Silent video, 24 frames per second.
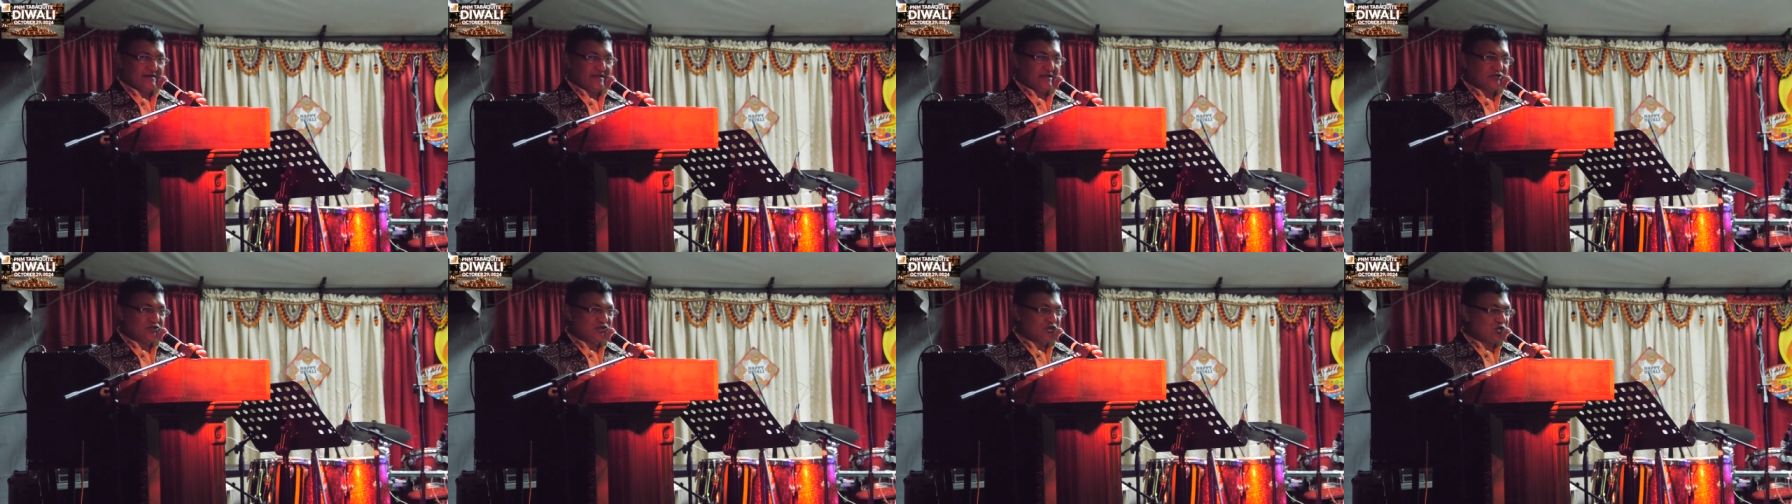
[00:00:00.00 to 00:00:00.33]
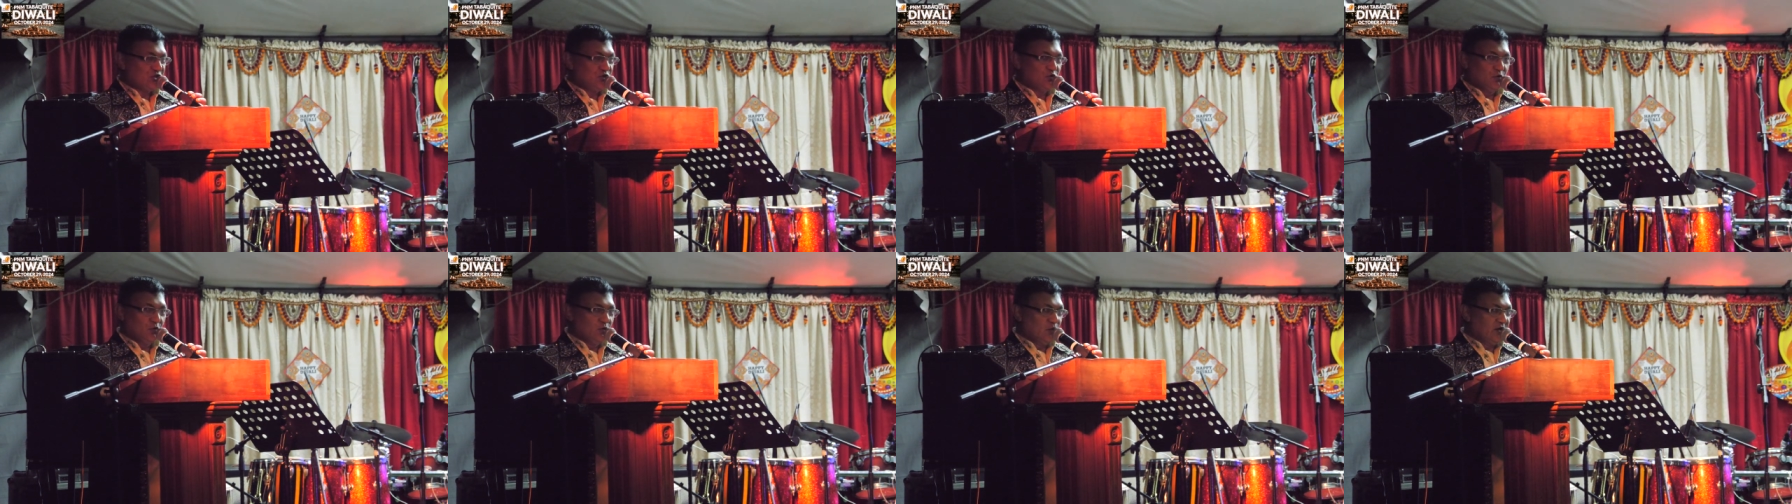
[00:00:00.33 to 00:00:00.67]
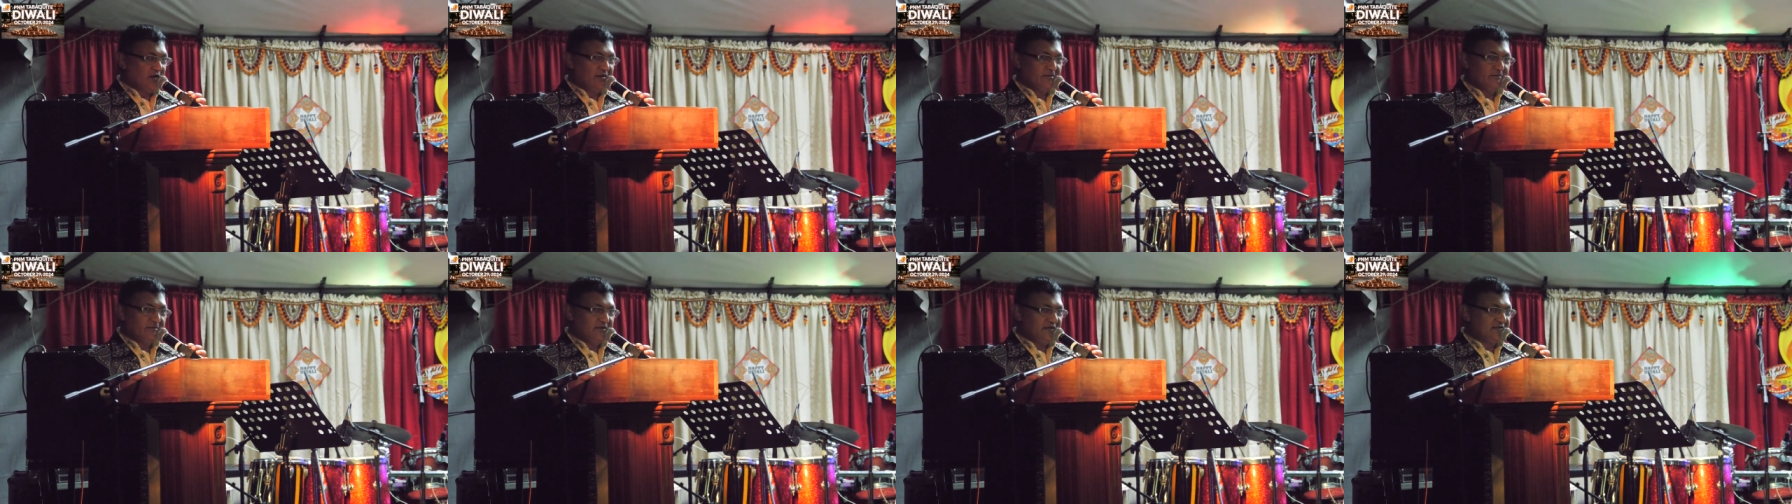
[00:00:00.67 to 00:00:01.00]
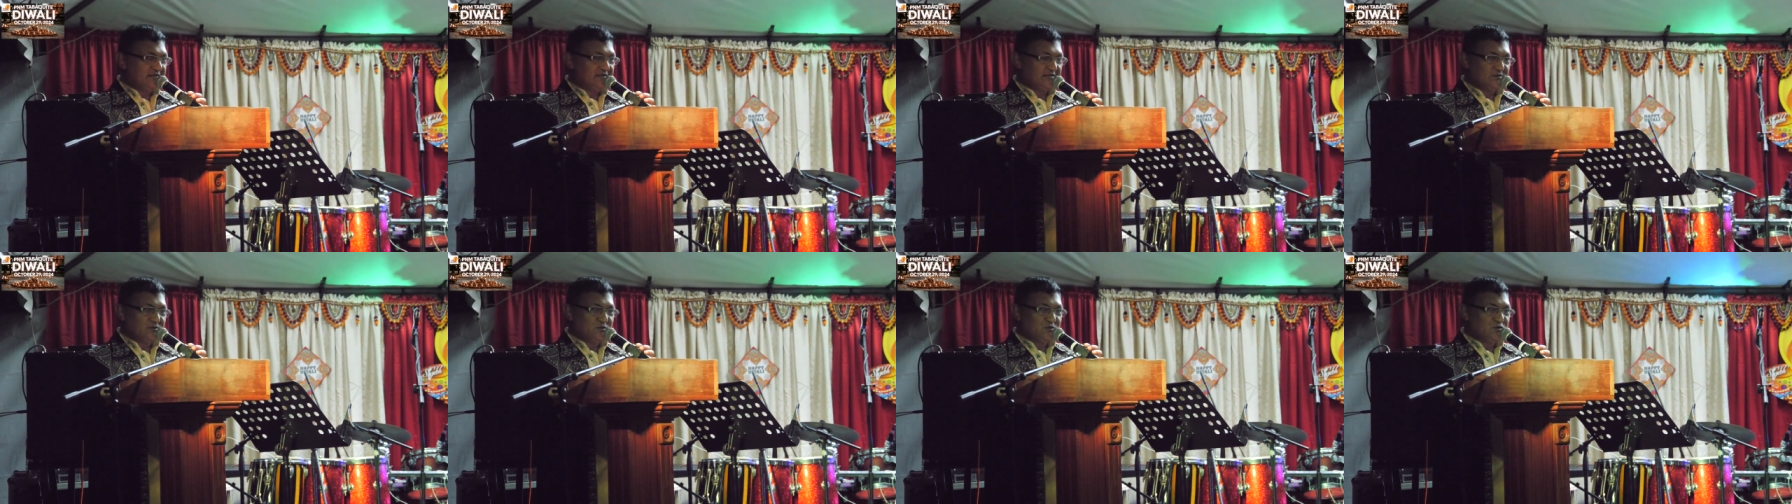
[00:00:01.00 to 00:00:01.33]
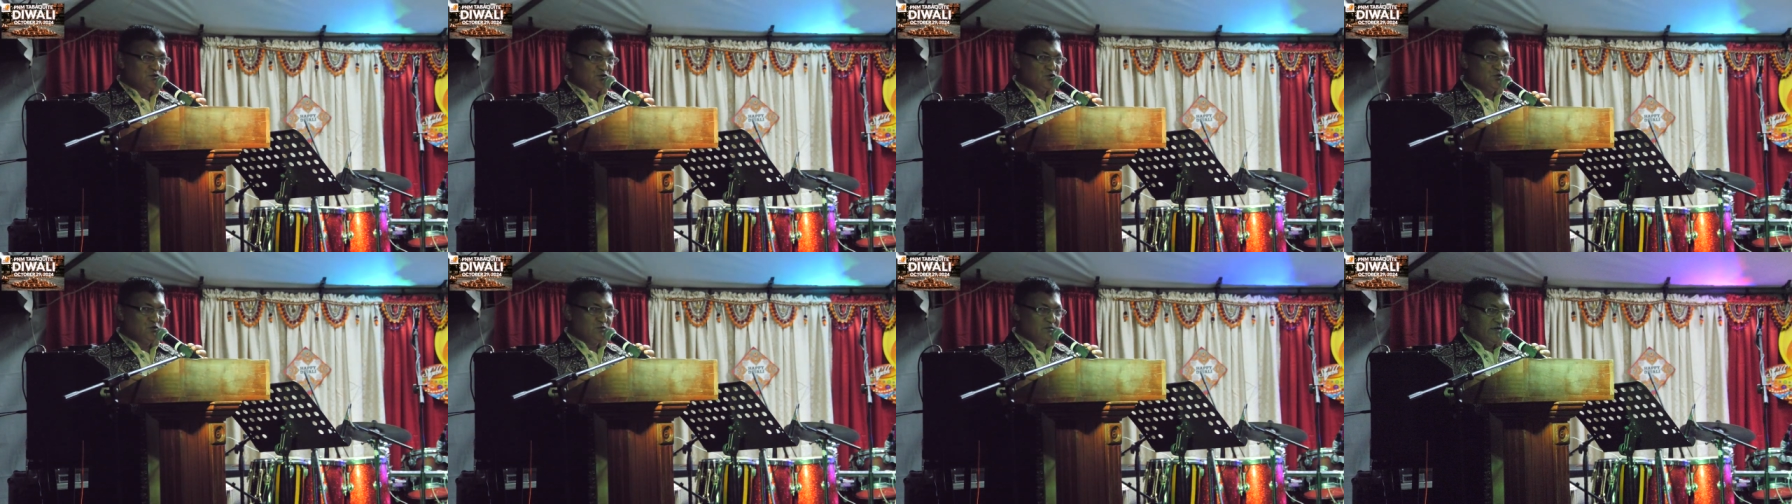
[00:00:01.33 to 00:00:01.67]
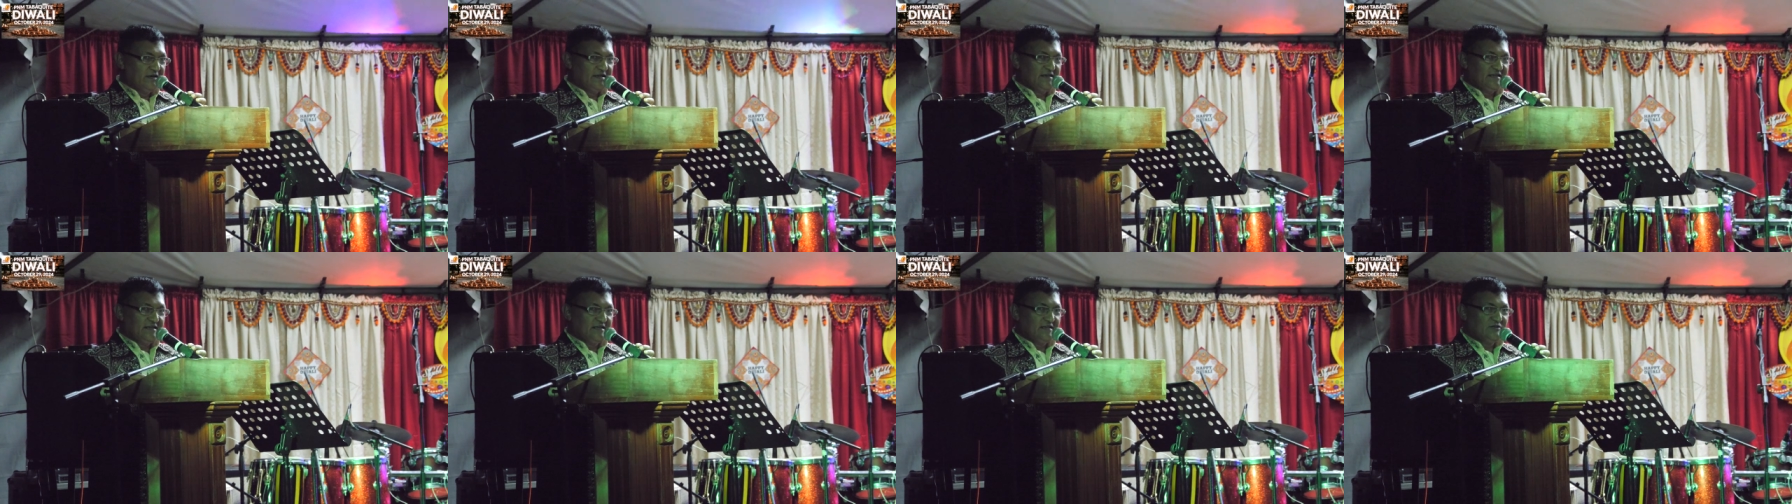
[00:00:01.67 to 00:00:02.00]
that she don't want me to do too
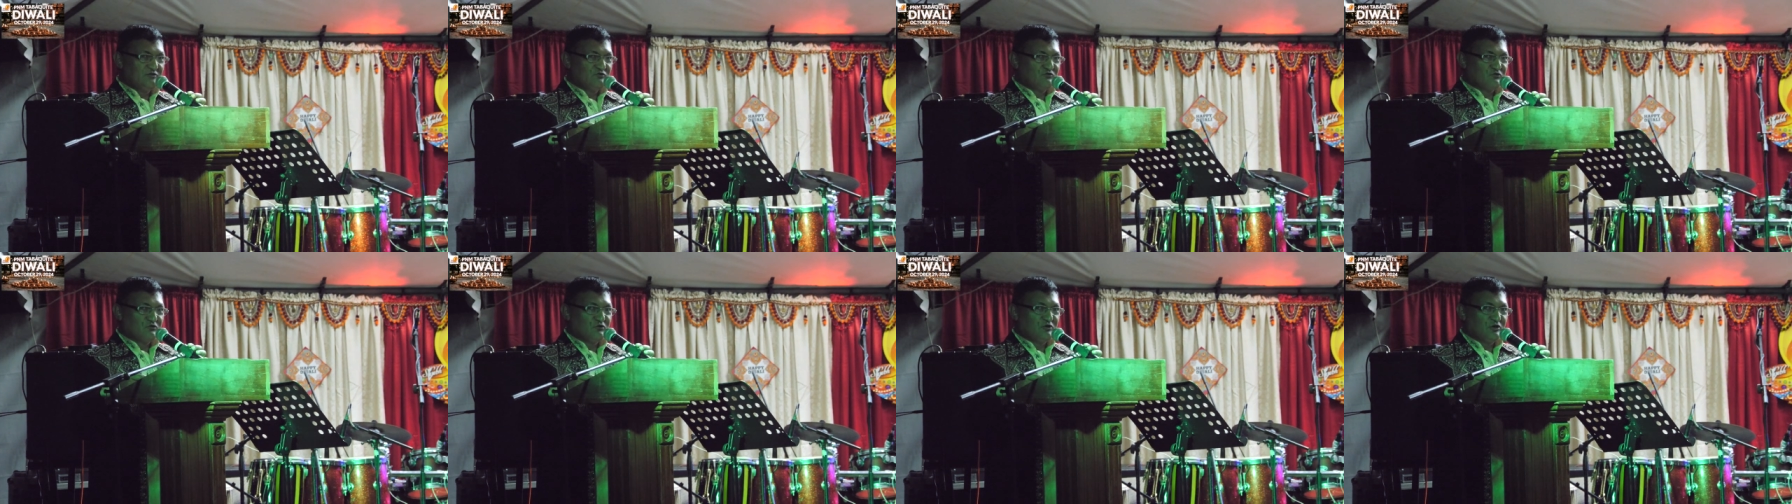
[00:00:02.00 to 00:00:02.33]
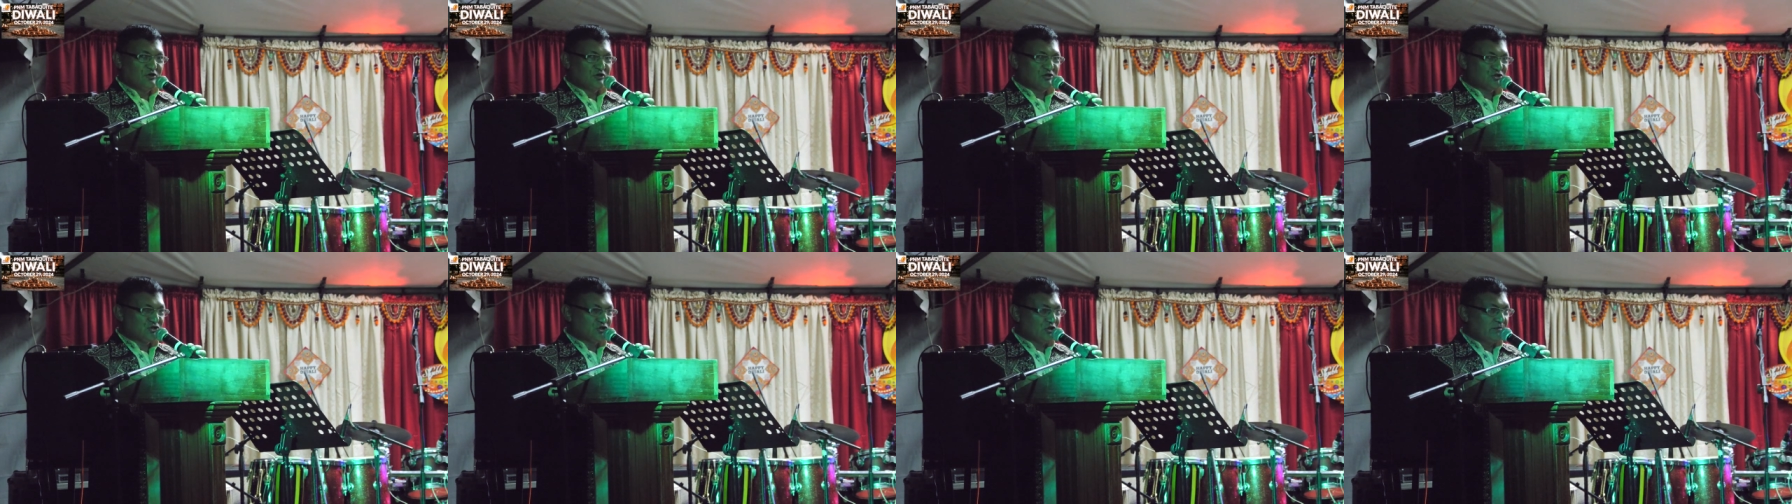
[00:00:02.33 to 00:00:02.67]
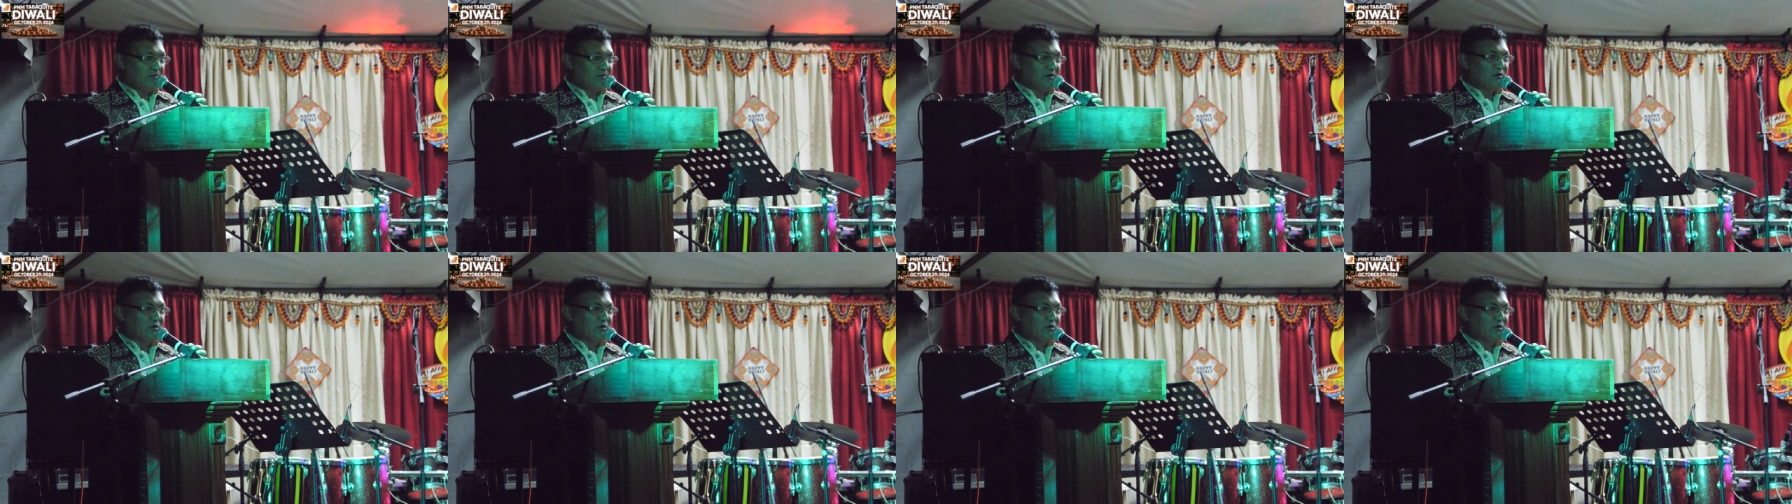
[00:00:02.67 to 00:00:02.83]
many introduction